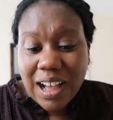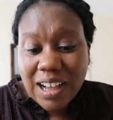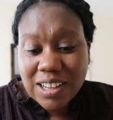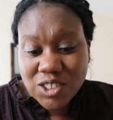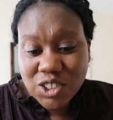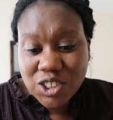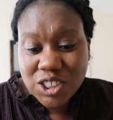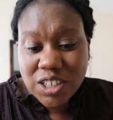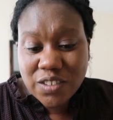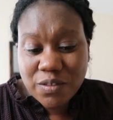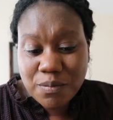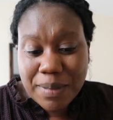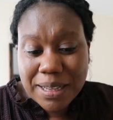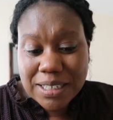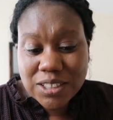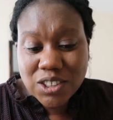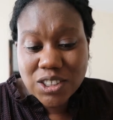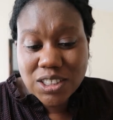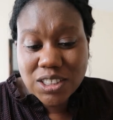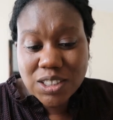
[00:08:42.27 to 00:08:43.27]
should have
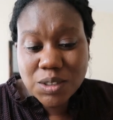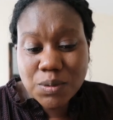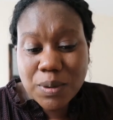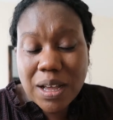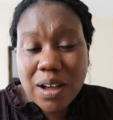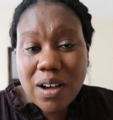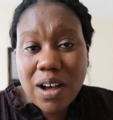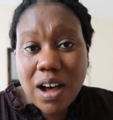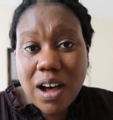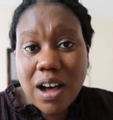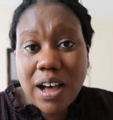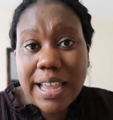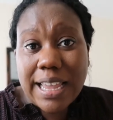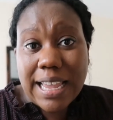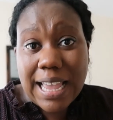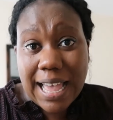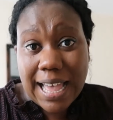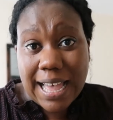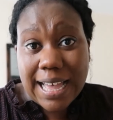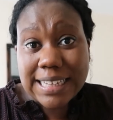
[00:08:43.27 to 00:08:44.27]
mentioned as well, I
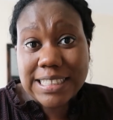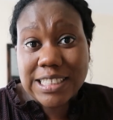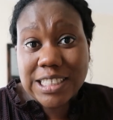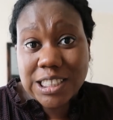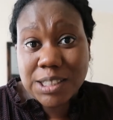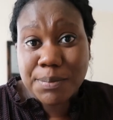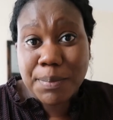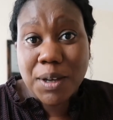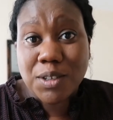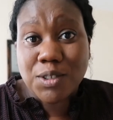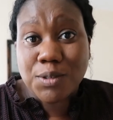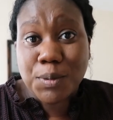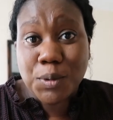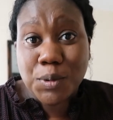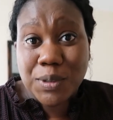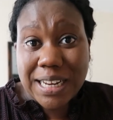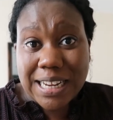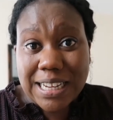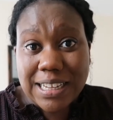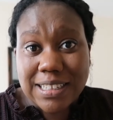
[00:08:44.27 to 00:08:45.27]
had disposable
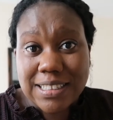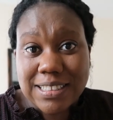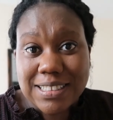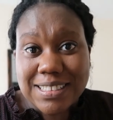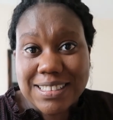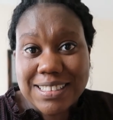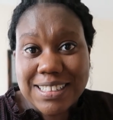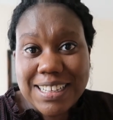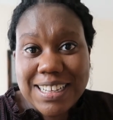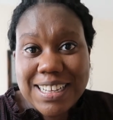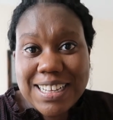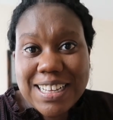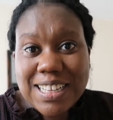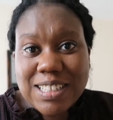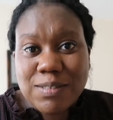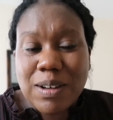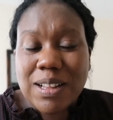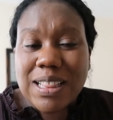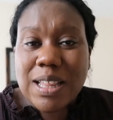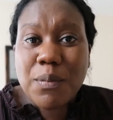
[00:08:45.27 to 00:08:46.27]
knickers.
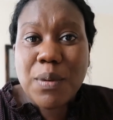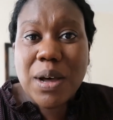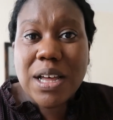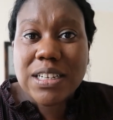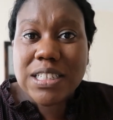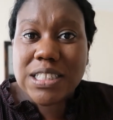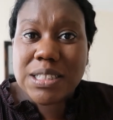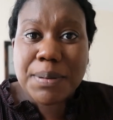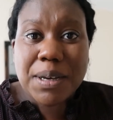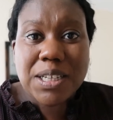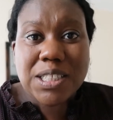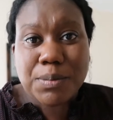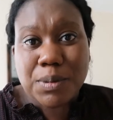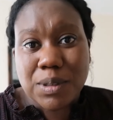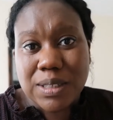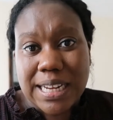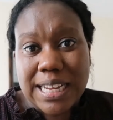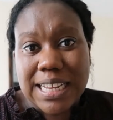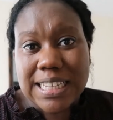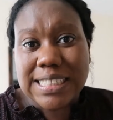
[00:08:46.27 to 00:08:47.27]
But they weren't disposable
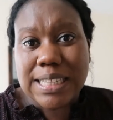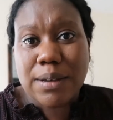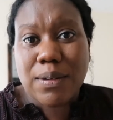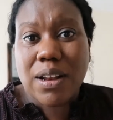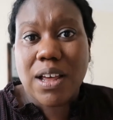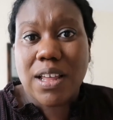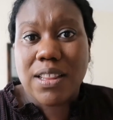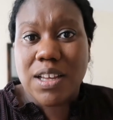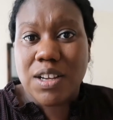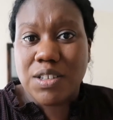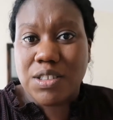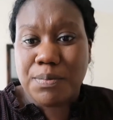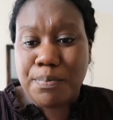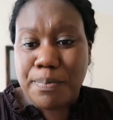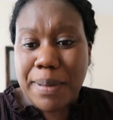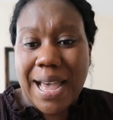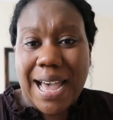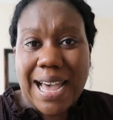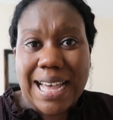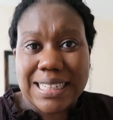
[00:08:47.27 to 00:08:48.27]
knickers, they were like those
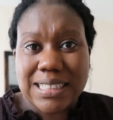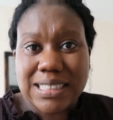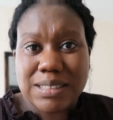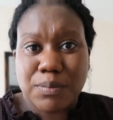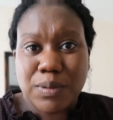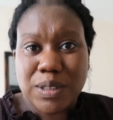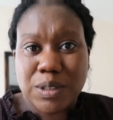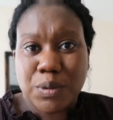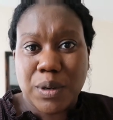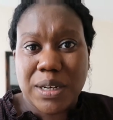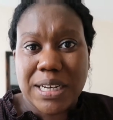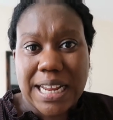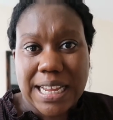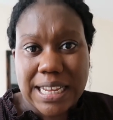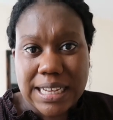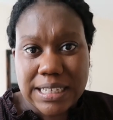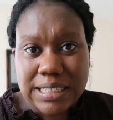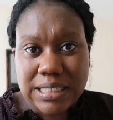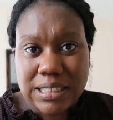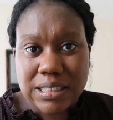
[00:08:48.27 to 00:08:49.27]
pads which were
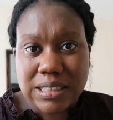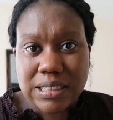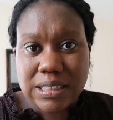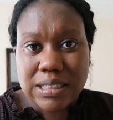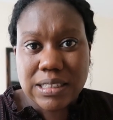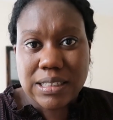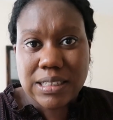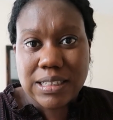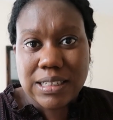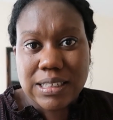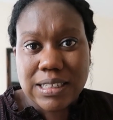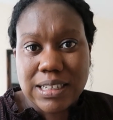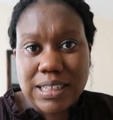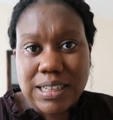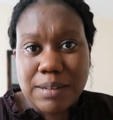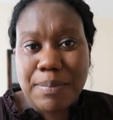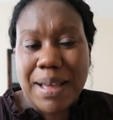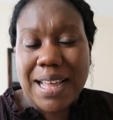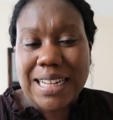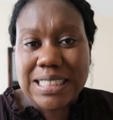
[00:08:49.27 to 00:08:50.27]
knickers.
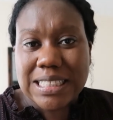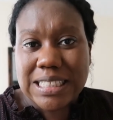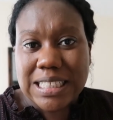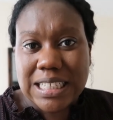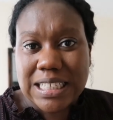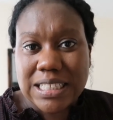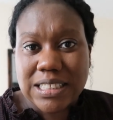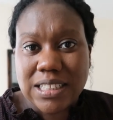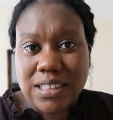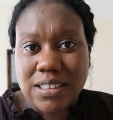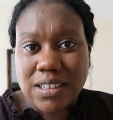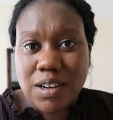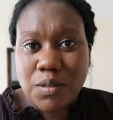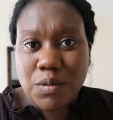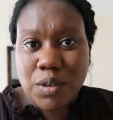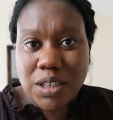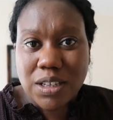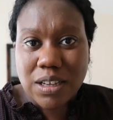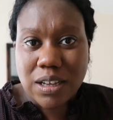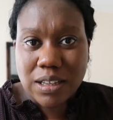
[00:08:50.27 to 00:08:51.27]
Panties, I don't know
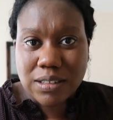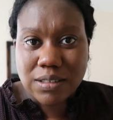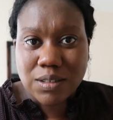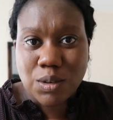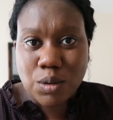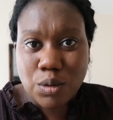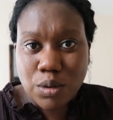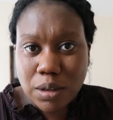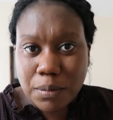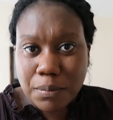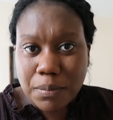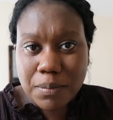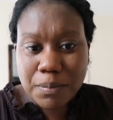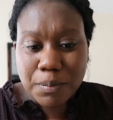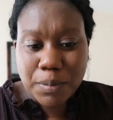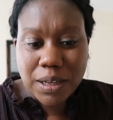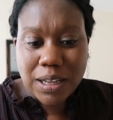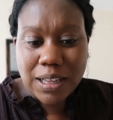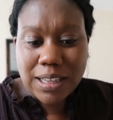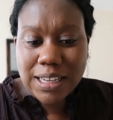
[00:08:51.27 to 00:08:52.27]
what you guys call them,
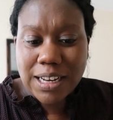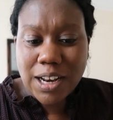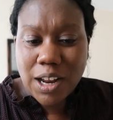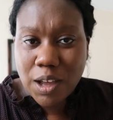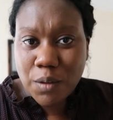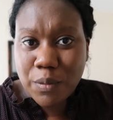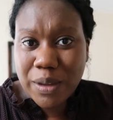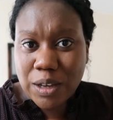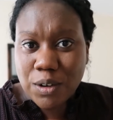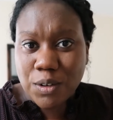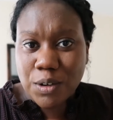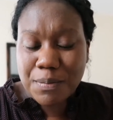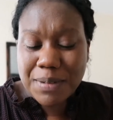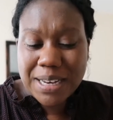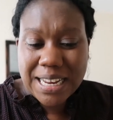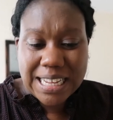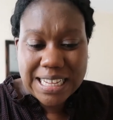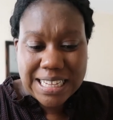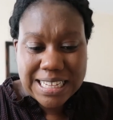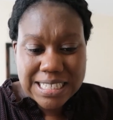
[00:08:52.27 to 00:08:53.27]
but you know, we call them
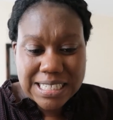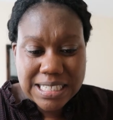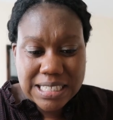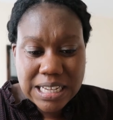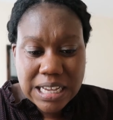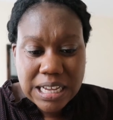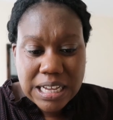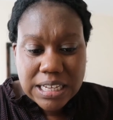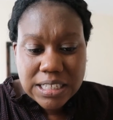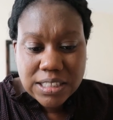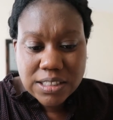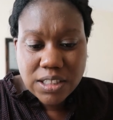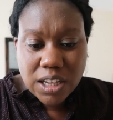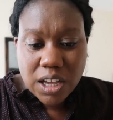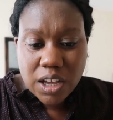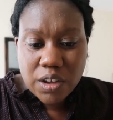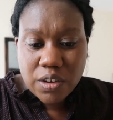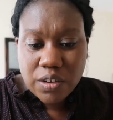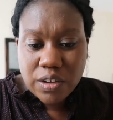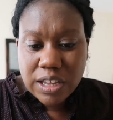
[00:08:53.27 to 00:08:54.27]
knickers.
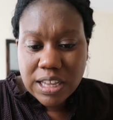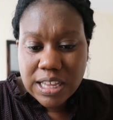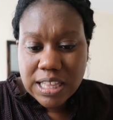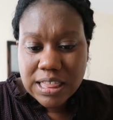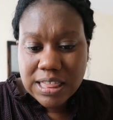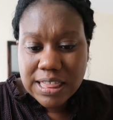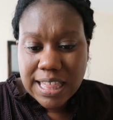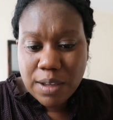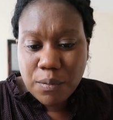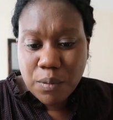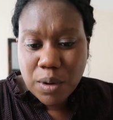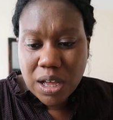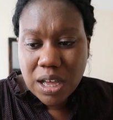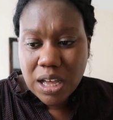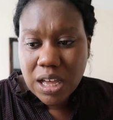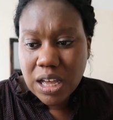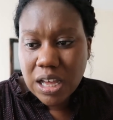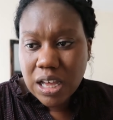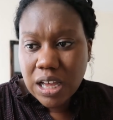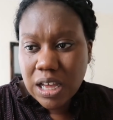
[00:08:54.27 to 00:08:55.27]
So they
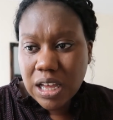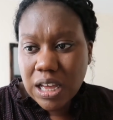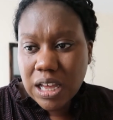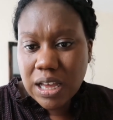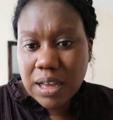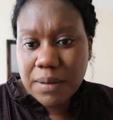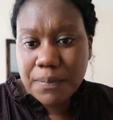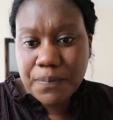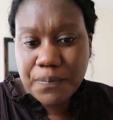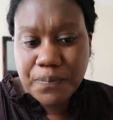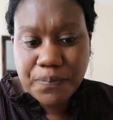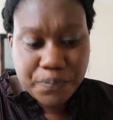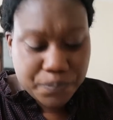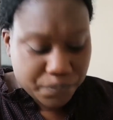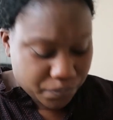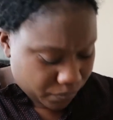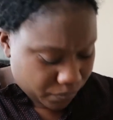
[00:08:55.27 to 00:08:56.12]
were,